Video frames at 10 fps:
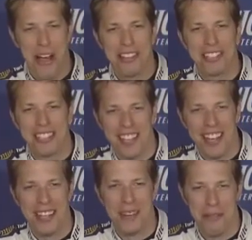hugs,
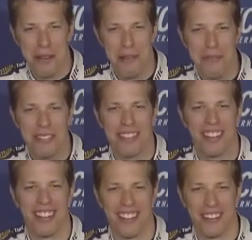I can confirm.
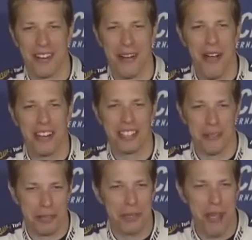There were no hugs.
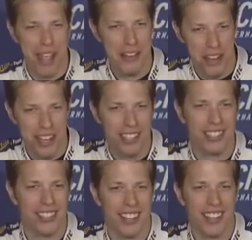There were some
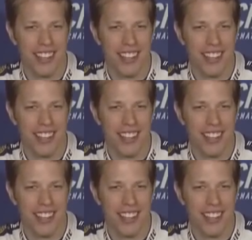handshakes.